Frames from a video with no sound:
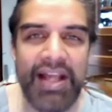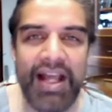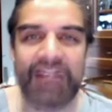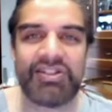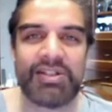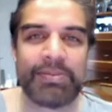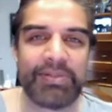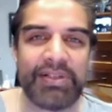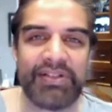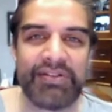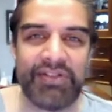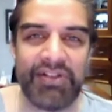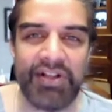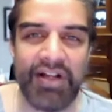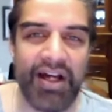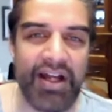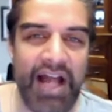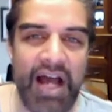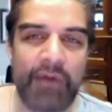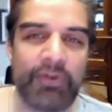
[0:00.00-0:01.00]
Actually, believe it or
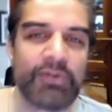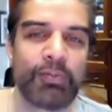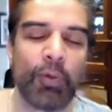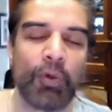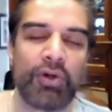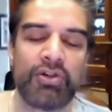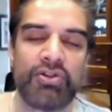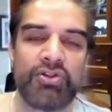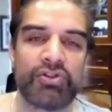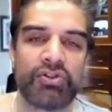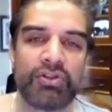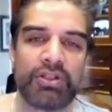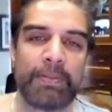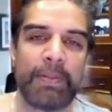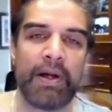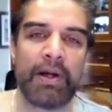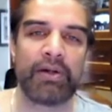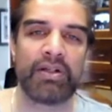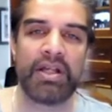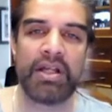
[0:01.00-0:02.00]
not, I was more concerned
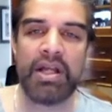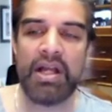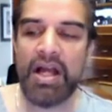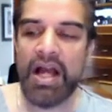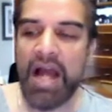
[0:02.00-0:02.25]
about